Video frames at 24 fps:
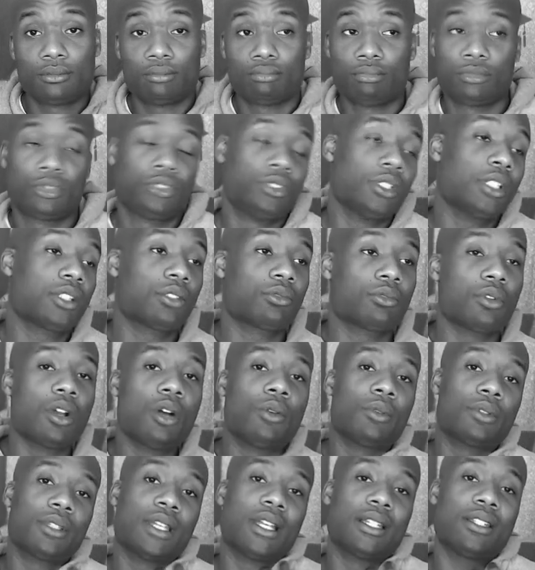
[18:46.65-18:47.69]
There's nothing
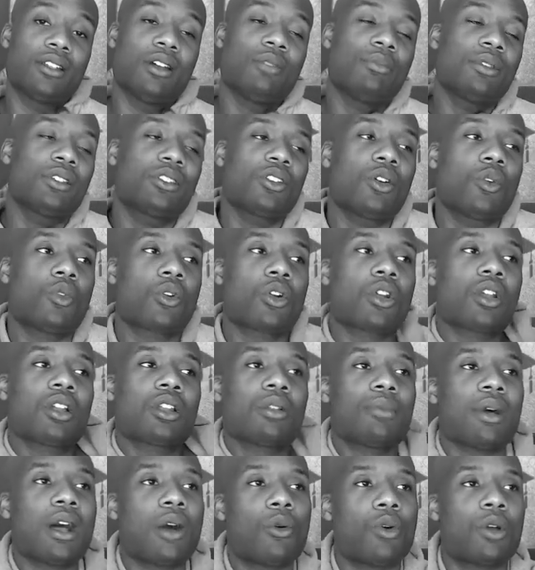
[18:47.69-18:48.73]
wrong with that. Don't be so worried
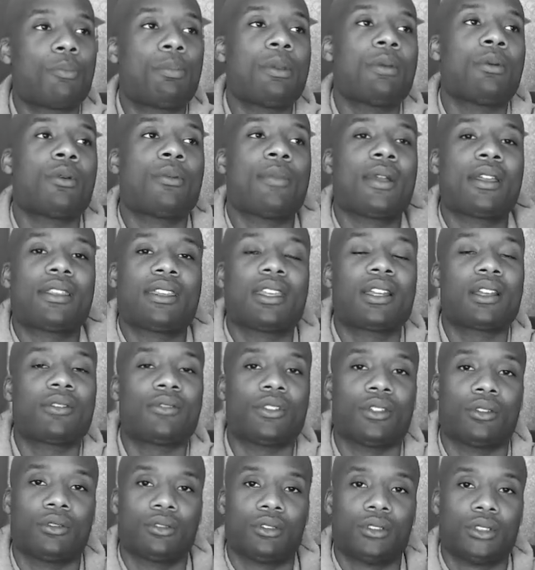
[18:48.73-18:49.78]
about what people may think of
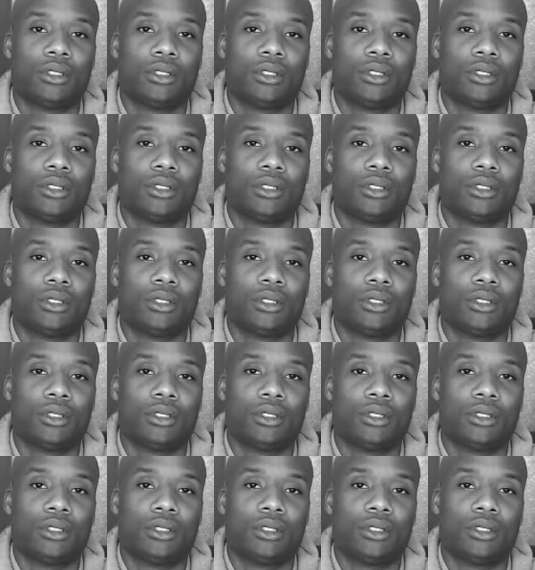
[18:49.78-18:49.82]
you.